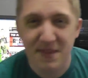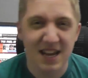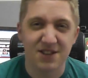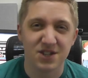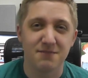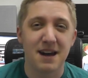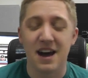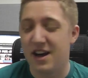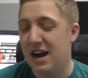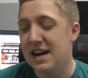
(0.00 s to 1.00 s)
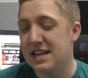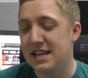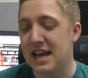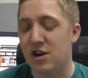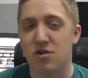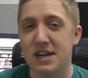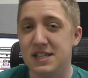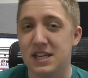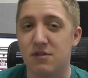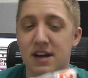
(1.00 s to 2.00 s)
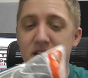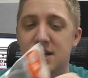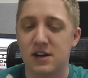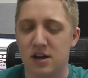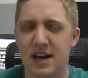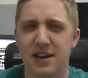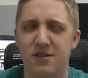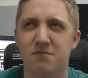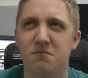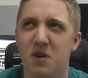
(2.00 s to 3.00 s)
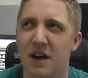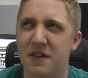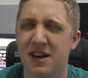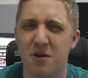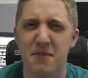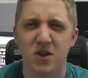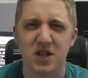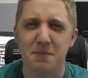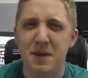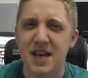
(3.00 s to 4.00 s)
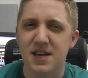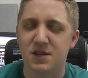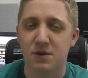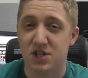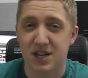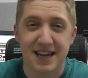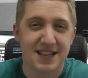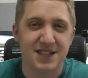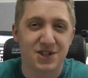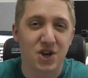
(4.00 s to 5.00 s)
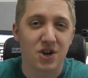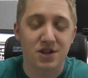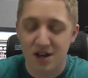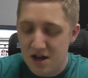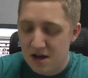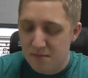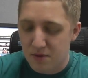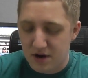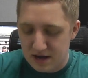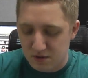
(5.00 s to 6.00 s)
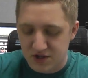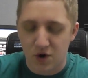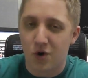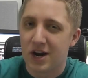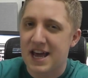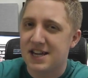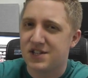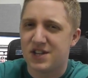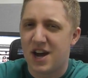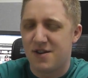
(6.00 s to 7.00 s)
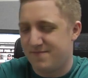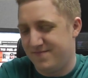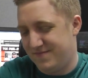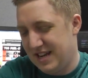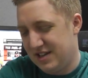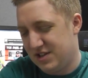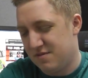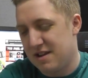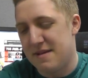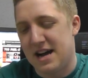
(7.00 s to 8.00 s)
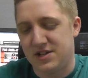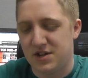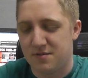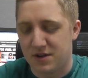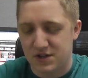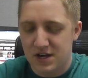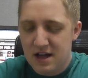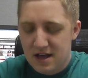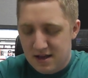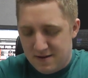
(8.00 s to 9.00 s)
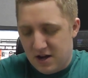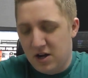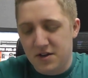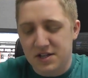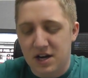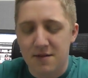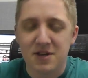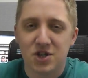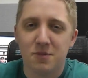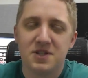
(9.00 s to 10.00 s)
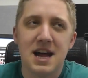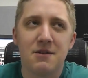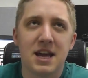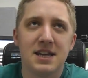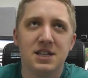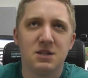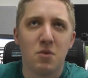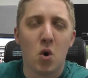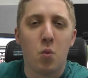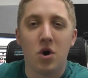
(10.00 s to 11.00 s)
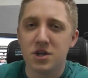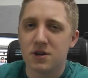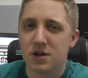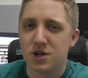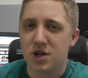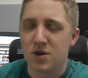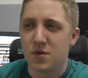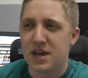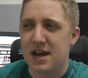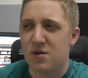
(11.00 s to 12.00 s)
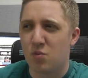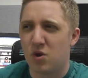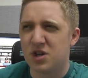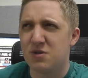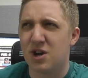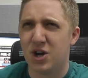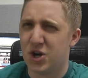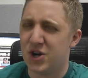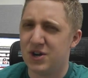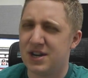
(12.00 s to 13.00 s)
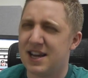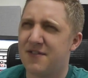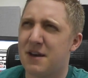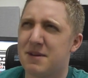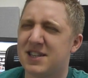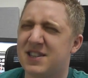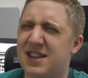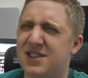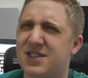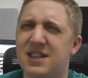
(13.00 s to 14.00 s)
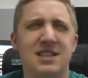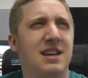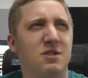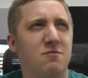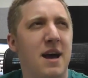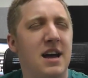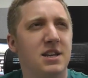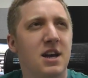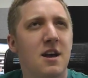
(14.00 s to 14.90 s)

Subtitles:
it doesn't matter. I didn't get crazy grades. I got I got mostly B's, which I guess is good, but it wasn't all A's, so it doesn't really matter too much. A lot of the time in jobs nowadays, it's more what you can do than what you can learn, if that makes sense. That sounds bad.